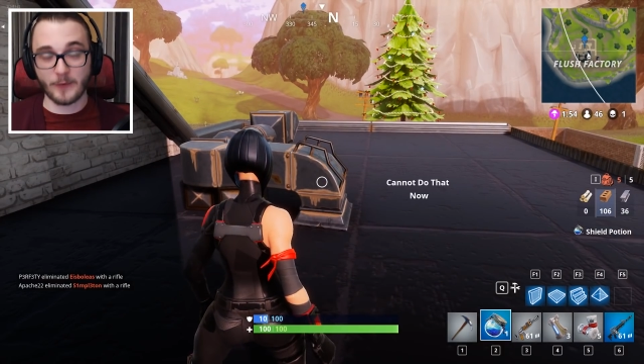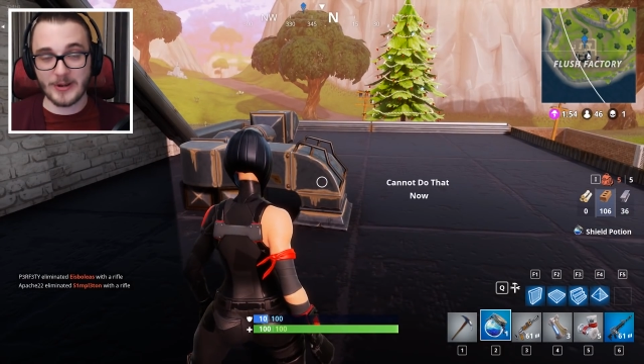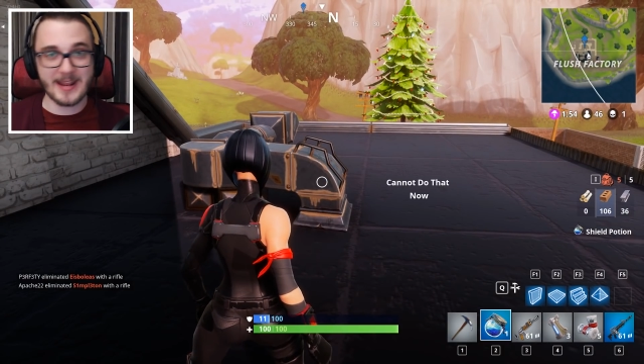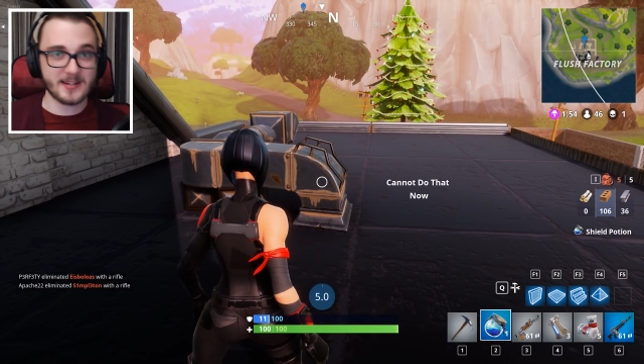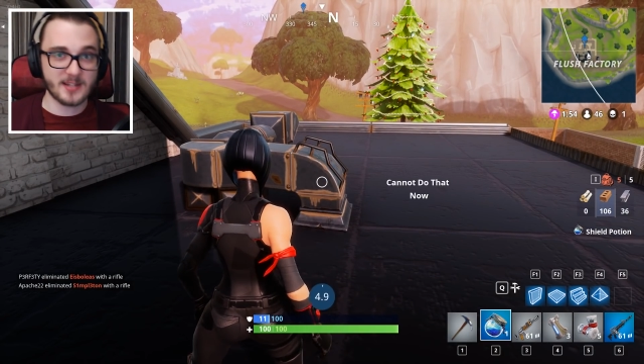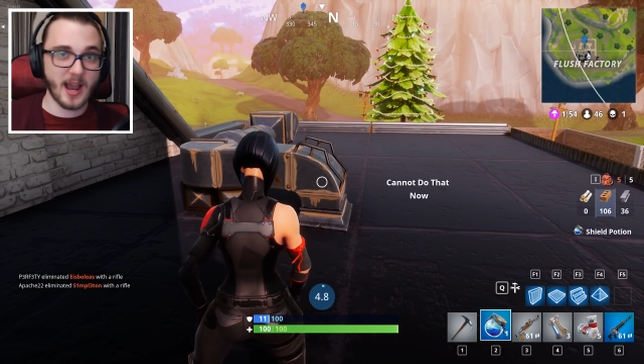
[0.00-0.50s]
for
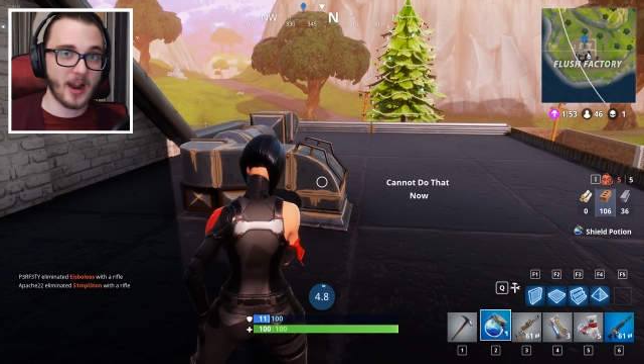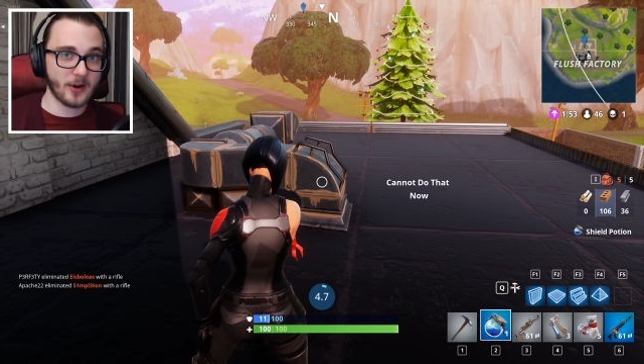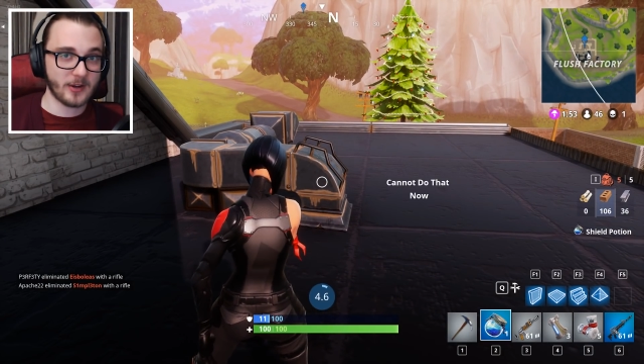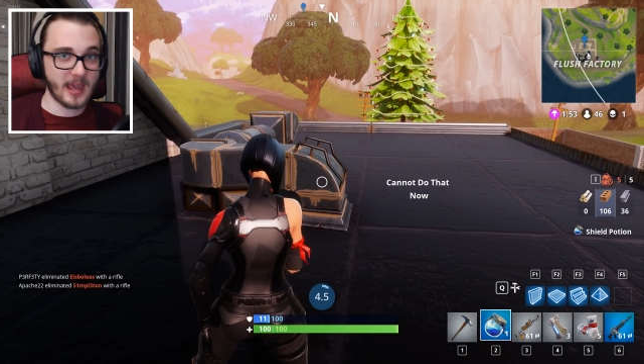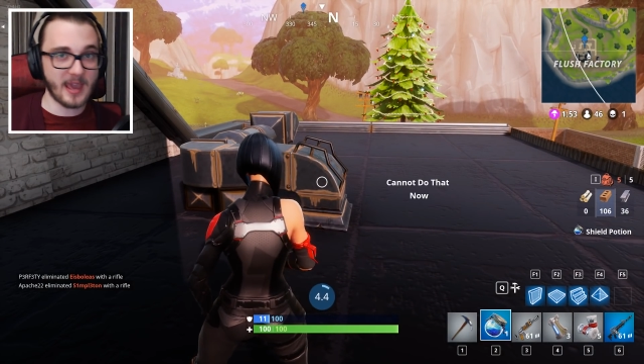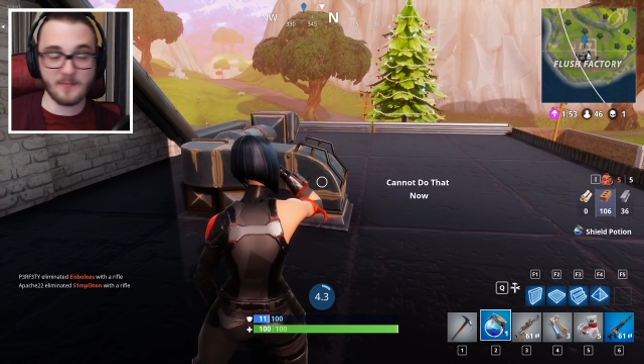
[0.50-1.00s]
the
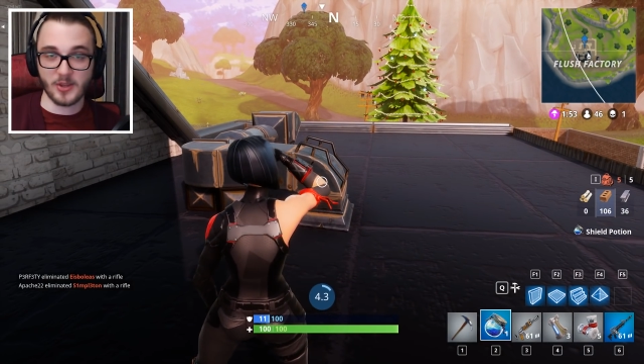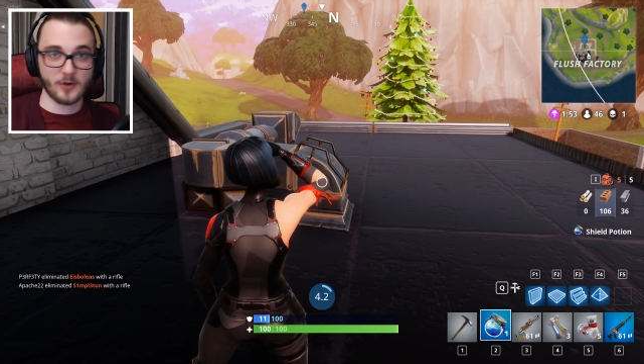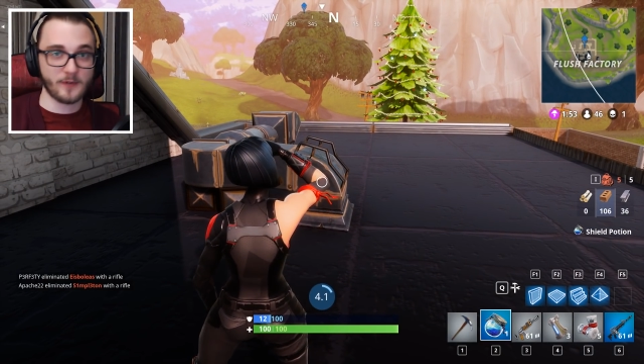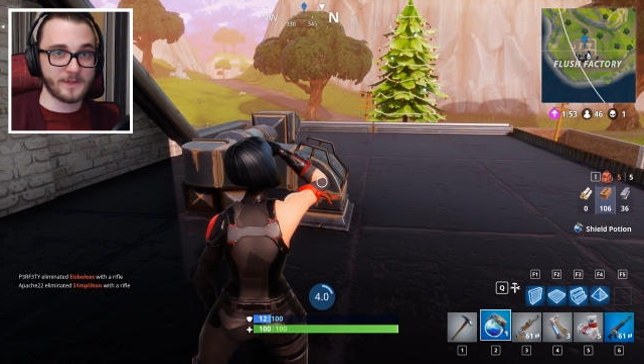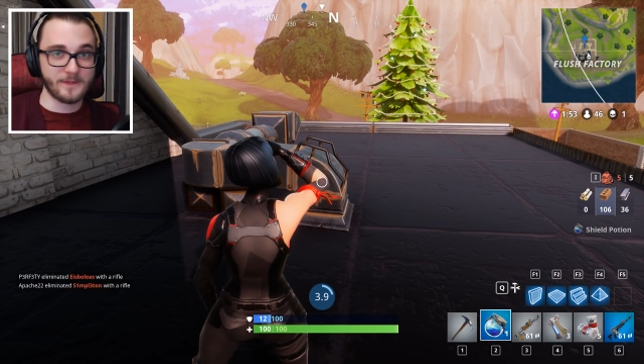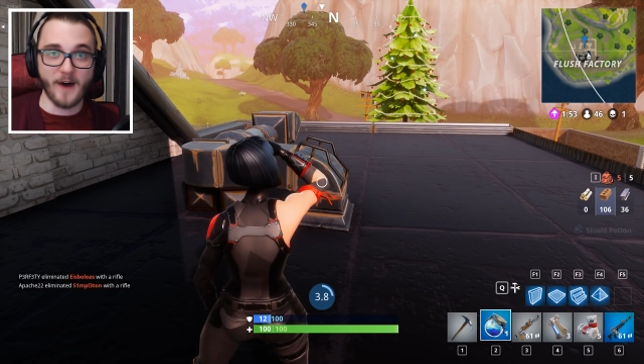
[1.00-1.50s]
entire game.
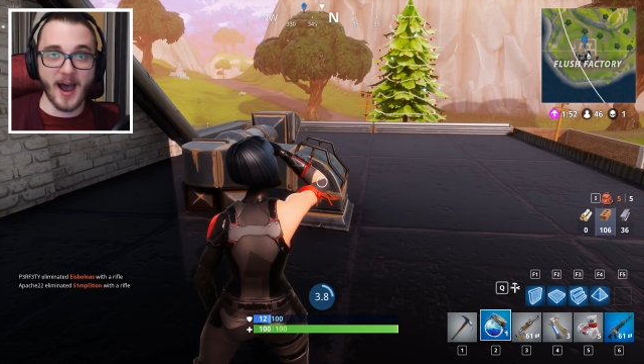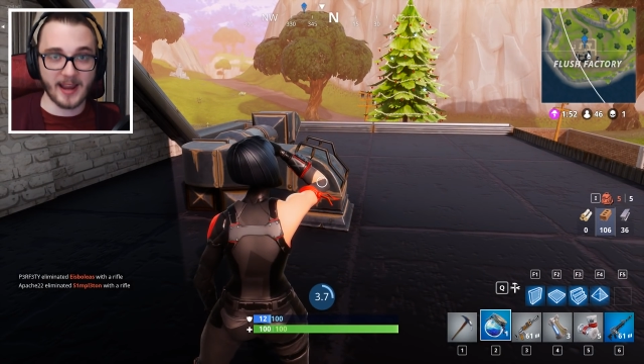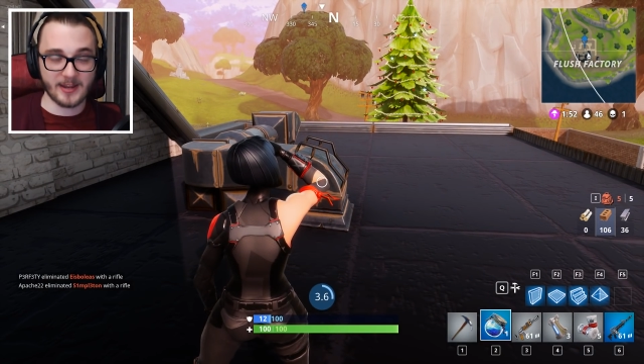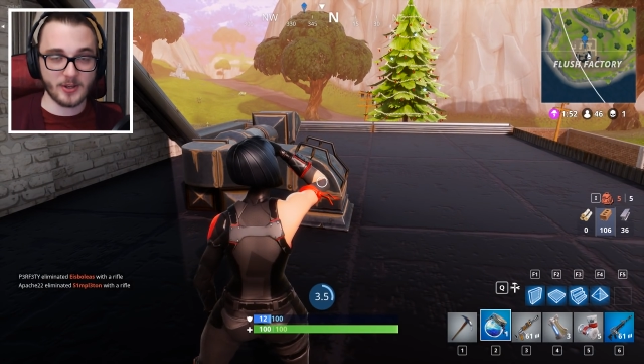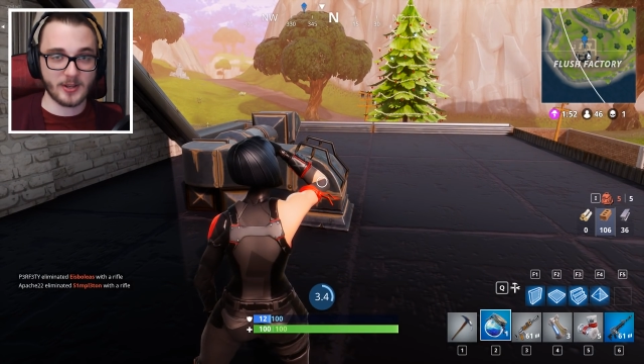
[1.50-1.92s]
You're fine.